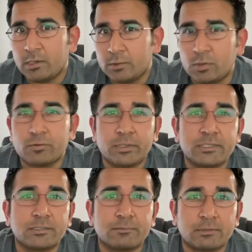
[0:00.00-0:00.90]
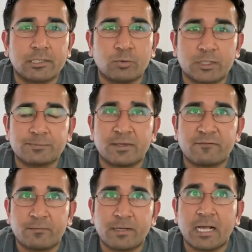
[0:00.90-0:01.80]
not really something you expect
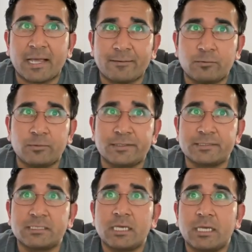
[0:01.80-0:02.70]
from a guy who is